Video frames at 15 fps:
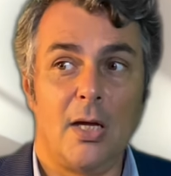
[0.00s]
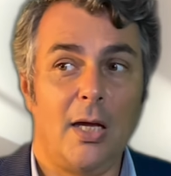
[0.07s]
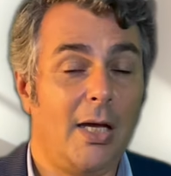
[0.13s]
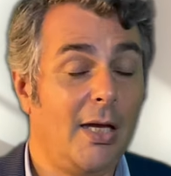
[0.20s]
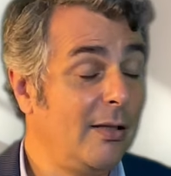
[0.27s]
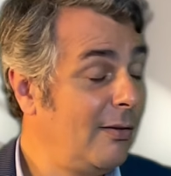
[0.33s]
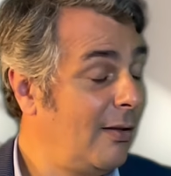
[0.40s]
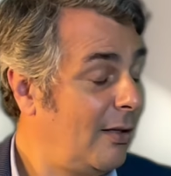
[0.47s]

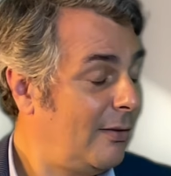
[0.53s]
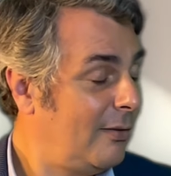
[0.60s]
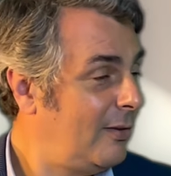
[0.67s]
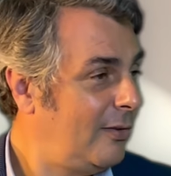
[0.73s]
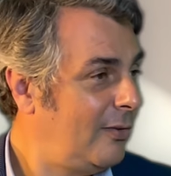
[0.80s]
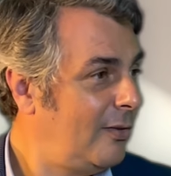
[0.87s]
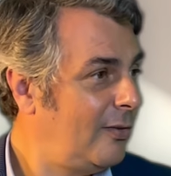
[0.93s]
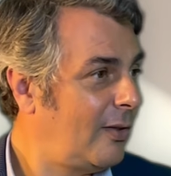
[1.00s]
And
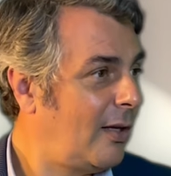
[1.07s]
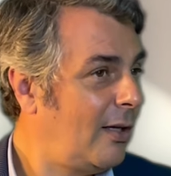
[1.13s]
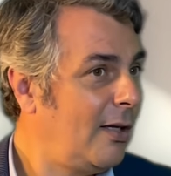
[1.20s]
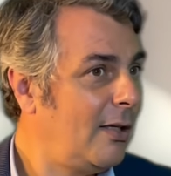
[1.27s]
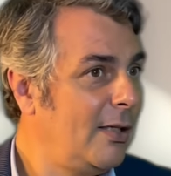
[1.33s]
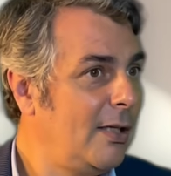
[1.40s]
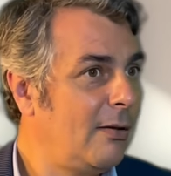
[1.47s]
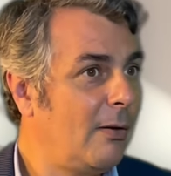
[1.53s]
this is
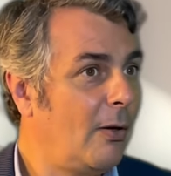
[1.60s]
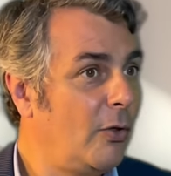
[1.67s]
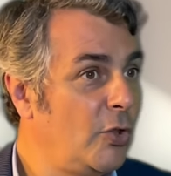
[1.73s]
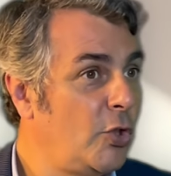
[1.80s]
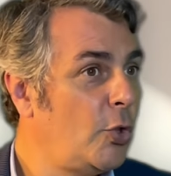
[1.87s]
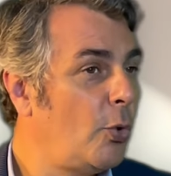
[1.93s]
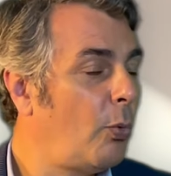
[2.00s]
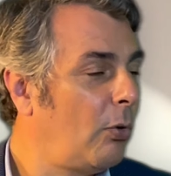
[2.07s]
clearly
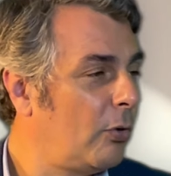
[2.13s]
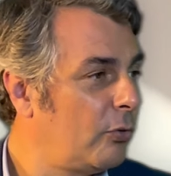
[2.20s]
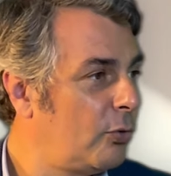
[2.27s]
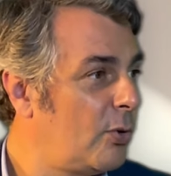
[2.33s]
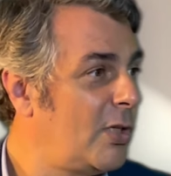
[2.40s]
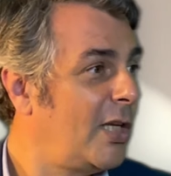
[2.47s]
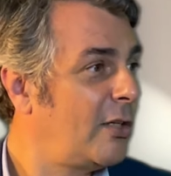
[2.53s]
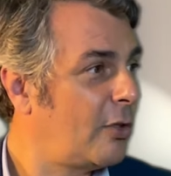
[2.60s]
you want to
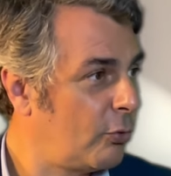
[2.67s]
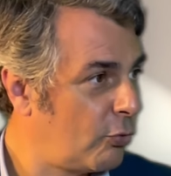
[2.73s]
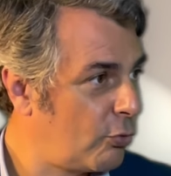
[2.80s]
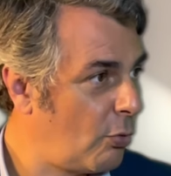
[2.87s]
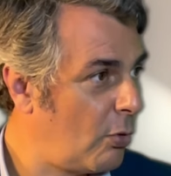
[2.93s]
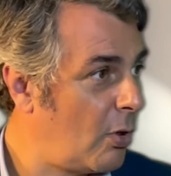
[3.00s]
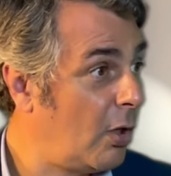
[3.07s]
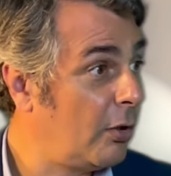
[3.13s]
gain
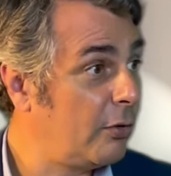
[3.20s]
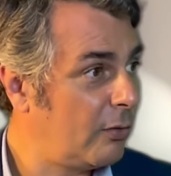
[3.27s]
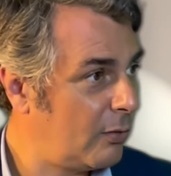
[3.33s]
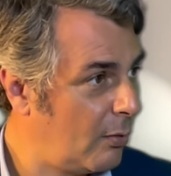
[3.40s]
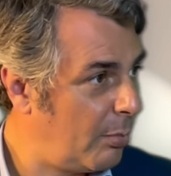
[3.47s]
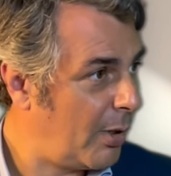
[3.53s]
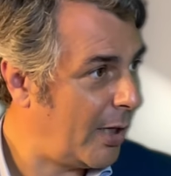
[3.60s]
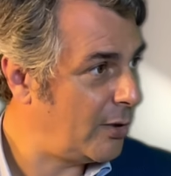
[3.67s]
control on the
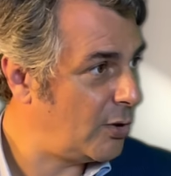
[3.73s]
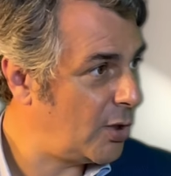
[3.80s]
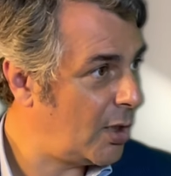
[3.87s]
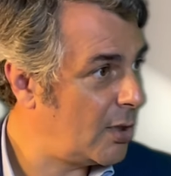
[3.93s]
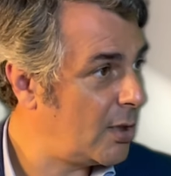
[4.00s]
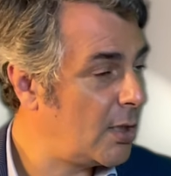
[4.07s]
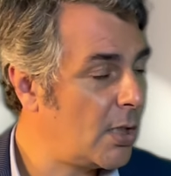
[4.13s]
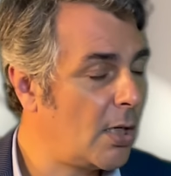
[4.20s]
supply
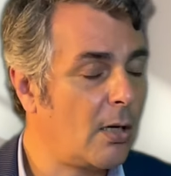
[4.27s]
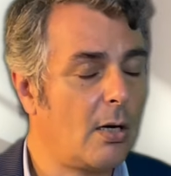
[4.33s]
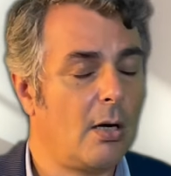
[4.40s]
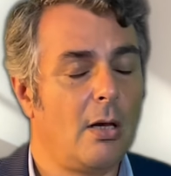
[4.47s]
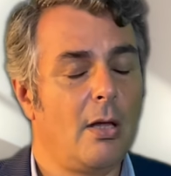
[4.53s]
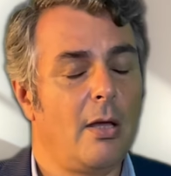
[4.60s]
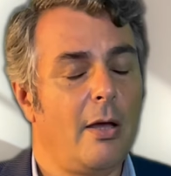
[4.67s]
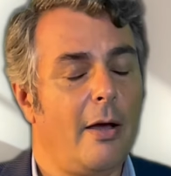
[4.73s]
chain here.
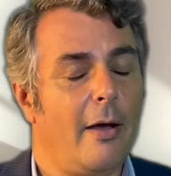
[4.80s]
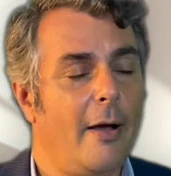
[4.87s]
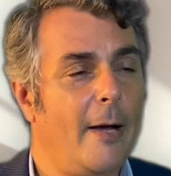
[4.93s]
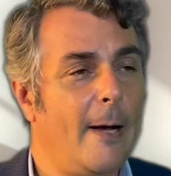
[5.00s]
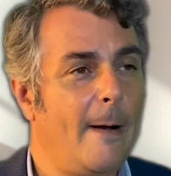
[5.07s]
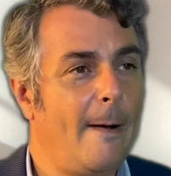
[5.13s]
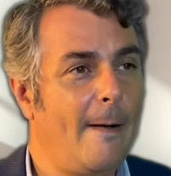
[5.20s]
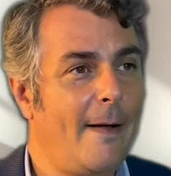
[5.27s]

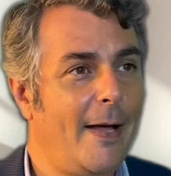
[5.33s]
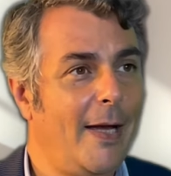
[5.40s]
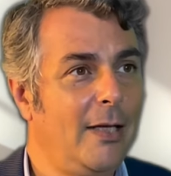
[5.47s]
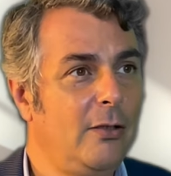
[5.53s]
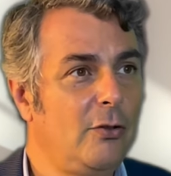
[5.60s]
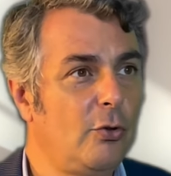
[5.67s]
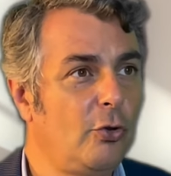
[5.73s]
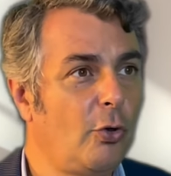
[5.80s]

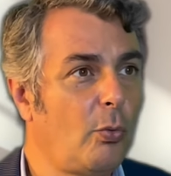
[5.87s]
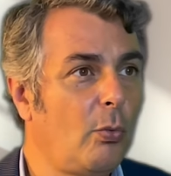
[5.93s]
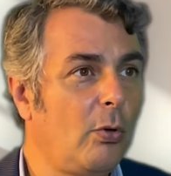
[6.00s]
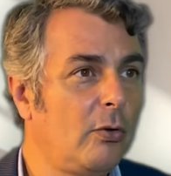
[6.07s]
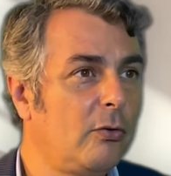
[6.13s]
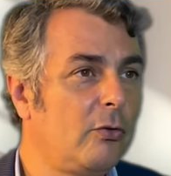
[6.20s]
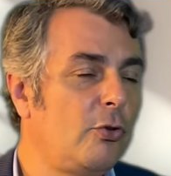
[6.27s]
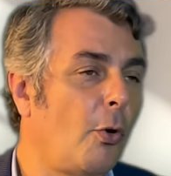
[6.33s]
And you don't
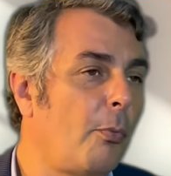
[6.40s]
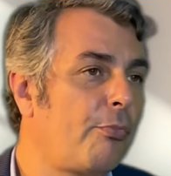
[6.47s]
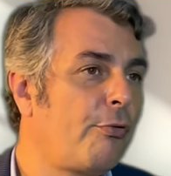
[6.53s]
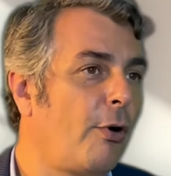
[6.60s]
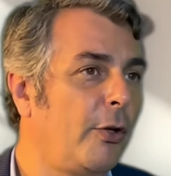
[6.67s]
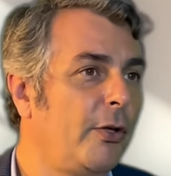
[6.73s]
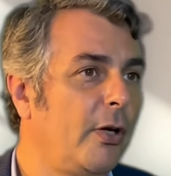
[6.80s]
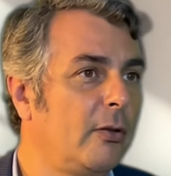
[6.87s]
want your
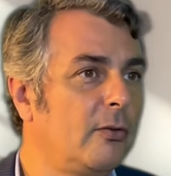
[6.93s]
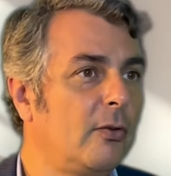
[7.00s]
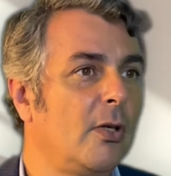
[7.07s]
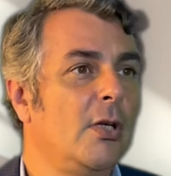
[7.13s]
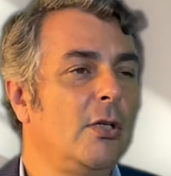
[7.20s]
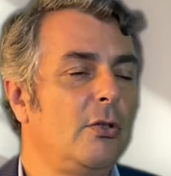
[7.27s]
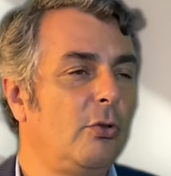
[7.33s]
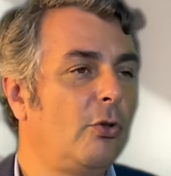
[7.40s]
product,
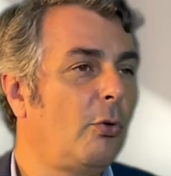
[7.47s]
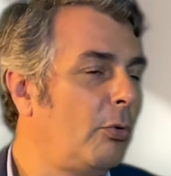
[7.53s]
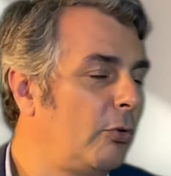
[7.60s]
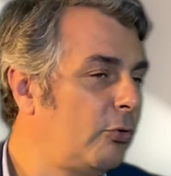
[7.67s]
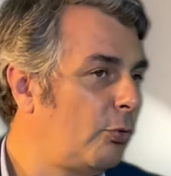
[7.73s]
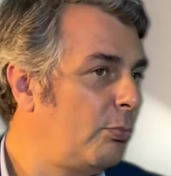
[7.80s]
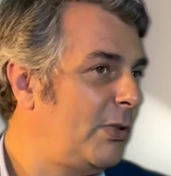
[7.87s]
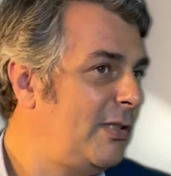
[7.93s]
you don't want
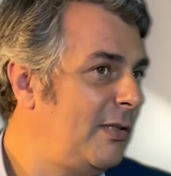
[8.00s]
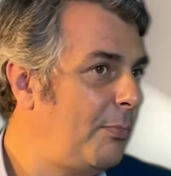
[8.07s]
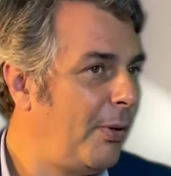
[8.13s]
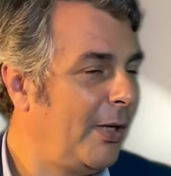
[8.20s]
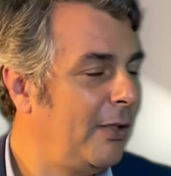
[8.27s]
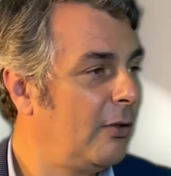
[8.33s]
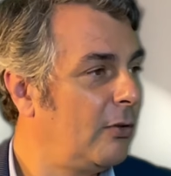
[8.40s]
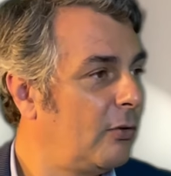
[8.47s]
to be
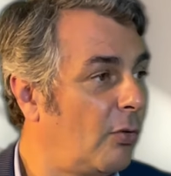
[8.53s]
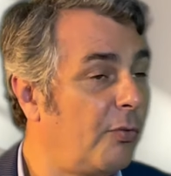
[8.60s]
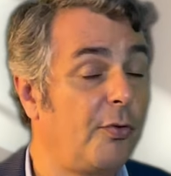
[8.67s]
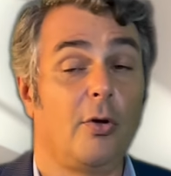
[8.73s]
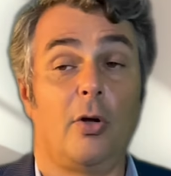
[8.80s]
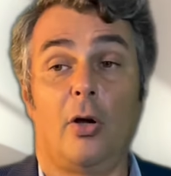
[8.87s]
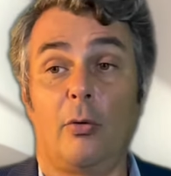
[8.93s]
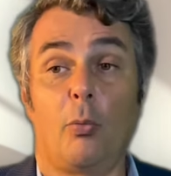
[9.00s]
dependent of
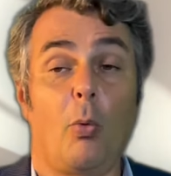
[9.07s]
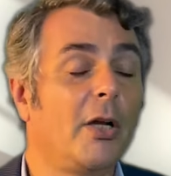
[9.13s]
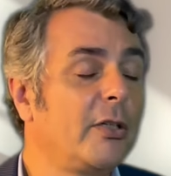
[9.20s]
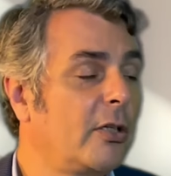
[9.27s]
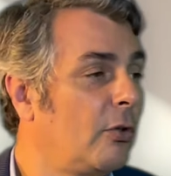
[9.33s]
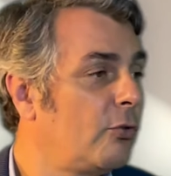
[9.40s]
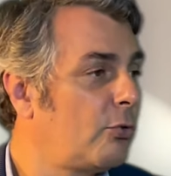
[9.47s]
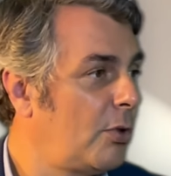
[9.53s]
one
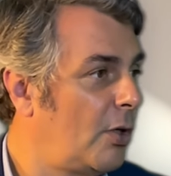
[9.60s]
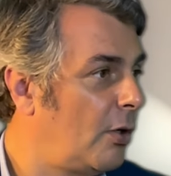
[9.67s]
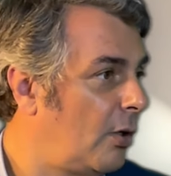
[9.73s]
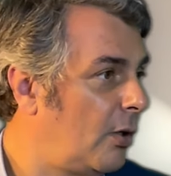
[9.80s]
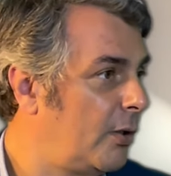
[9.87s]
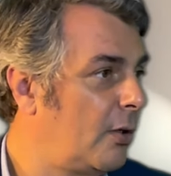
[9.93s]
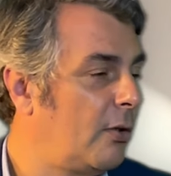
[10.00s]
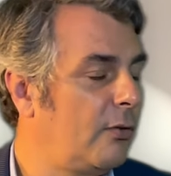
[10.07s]
country
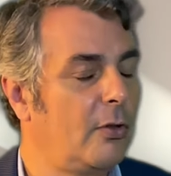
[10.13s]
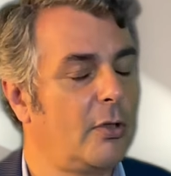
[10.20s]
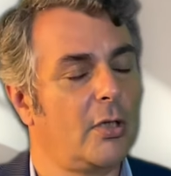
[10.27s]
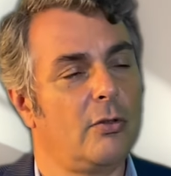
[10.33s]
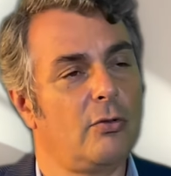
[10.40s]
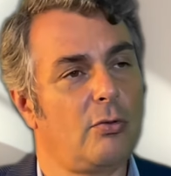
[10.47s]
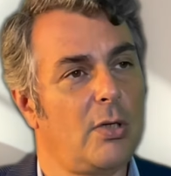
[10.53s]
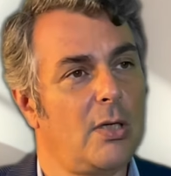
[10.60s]
or another
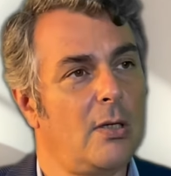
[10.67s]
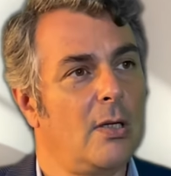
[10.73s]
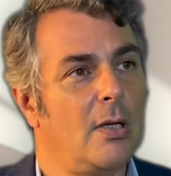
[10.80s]
country.